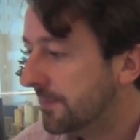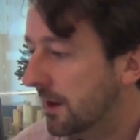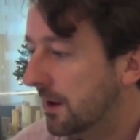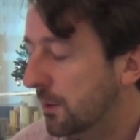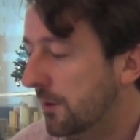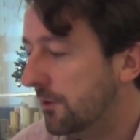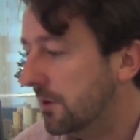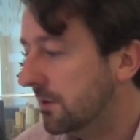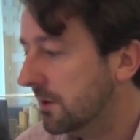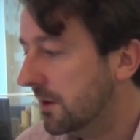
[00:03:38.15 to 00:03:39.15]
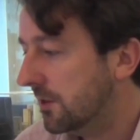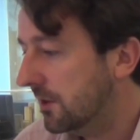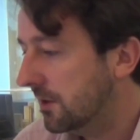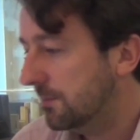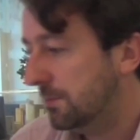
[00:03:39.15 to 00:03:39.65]
However,
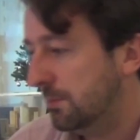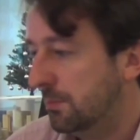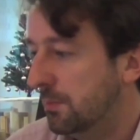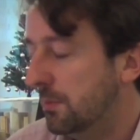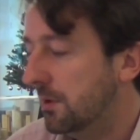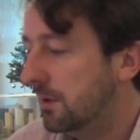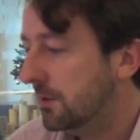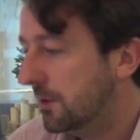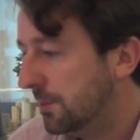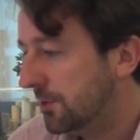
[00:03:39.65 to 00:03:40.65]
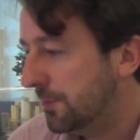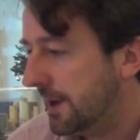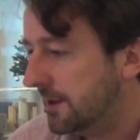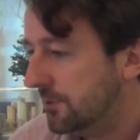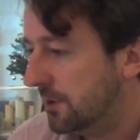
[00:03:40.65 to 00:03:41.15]
the
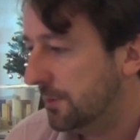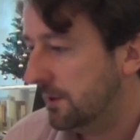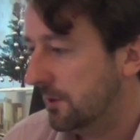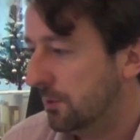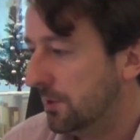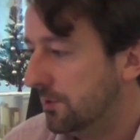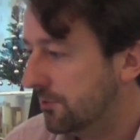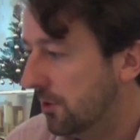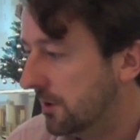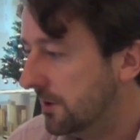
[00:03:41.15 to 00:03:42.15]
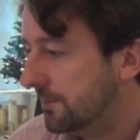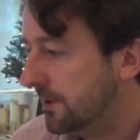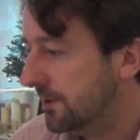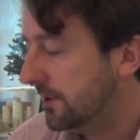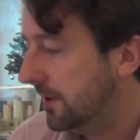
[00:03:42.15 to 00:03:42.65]
perspectives could be a little bit
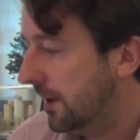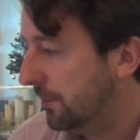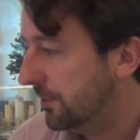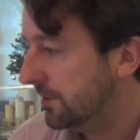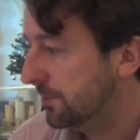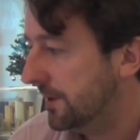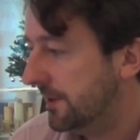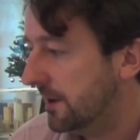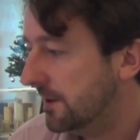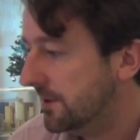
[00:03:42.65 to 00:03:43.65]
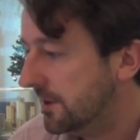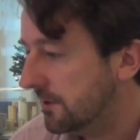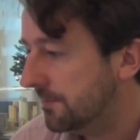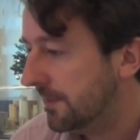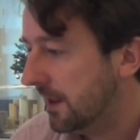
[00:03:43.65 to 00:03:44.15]
stronger to help explain the
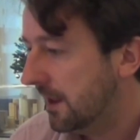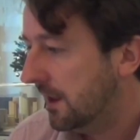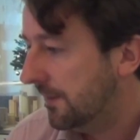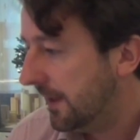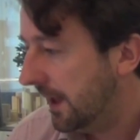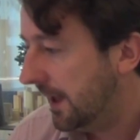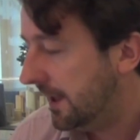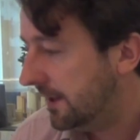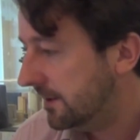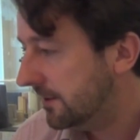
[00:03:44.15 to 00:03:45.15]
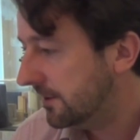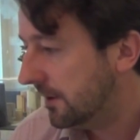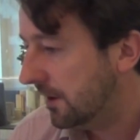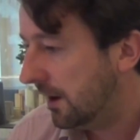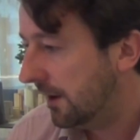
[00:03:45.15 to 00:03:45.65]
idea. And
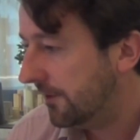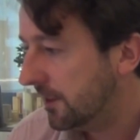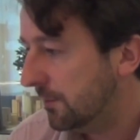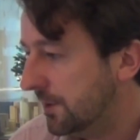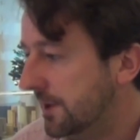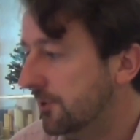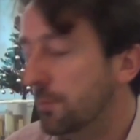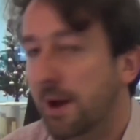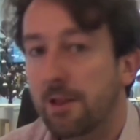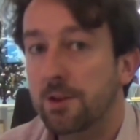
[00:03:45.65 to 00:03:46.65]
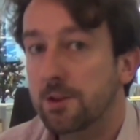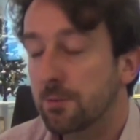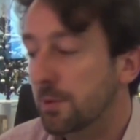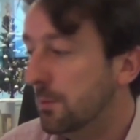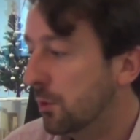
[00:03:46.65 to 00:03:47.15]
I think the material palette
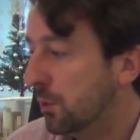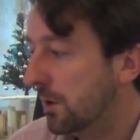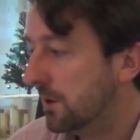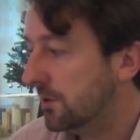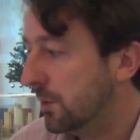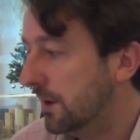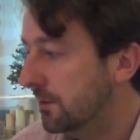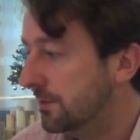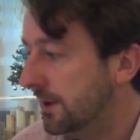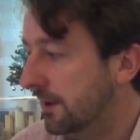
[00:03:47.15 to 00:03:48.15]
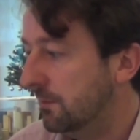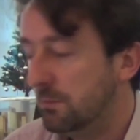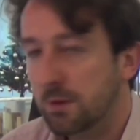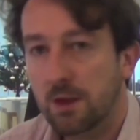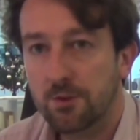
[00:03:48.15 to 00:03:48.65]
needs a bit more work as well
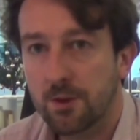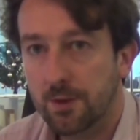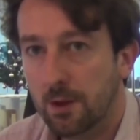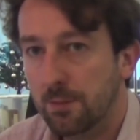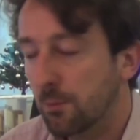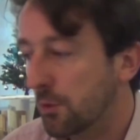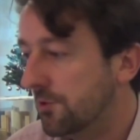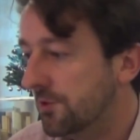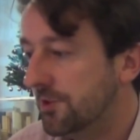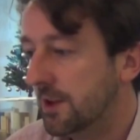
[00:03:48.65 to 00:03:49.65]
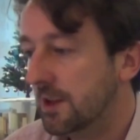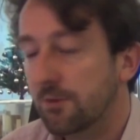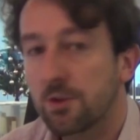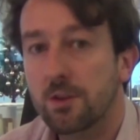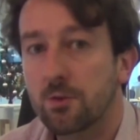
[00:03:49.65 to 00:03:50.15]
to give it something a bit more interesting,
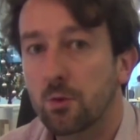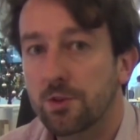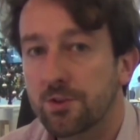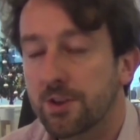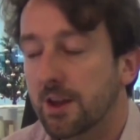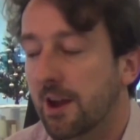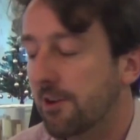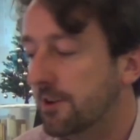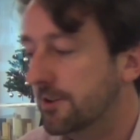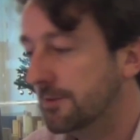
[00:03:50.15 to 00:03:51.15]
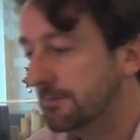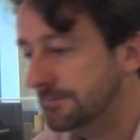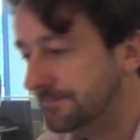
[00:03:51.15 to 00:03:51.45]
give it its own distinct character.